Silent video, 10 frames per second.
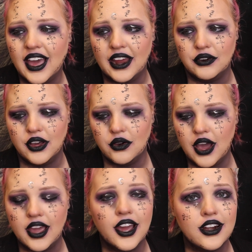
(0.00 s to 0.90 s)
I don't know,
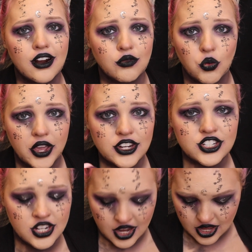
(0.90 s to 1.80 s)
I got it off
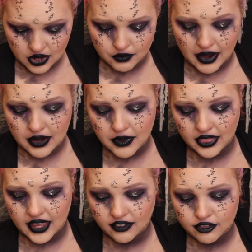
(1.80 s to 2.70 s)
Wish. Might have been
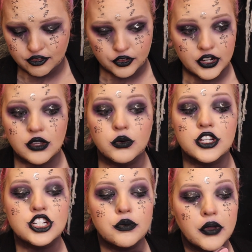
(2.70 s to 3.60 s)
like free with
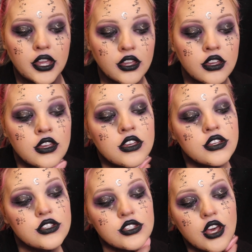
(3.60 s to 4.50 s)
shipping.
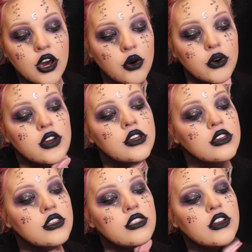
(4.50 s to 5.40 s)
So
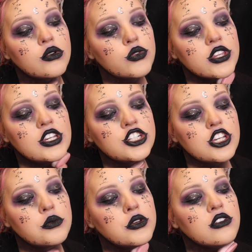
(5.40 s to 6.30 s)
they're really
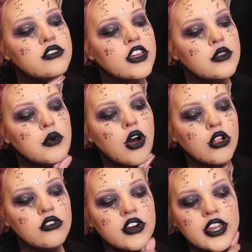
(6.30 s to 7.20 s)
cheap. You can find them
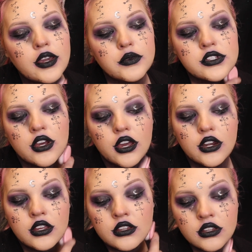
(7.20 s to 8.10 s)
all over
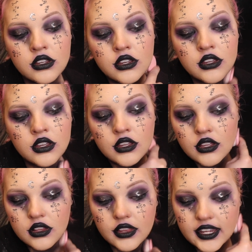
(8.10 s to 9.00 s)
Amazon.
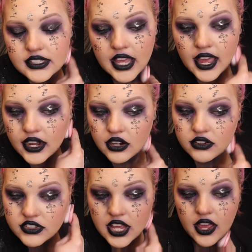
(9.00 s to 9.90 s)
Like 10 out
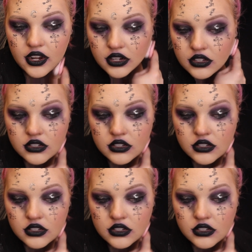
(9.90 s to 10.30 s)
of 10.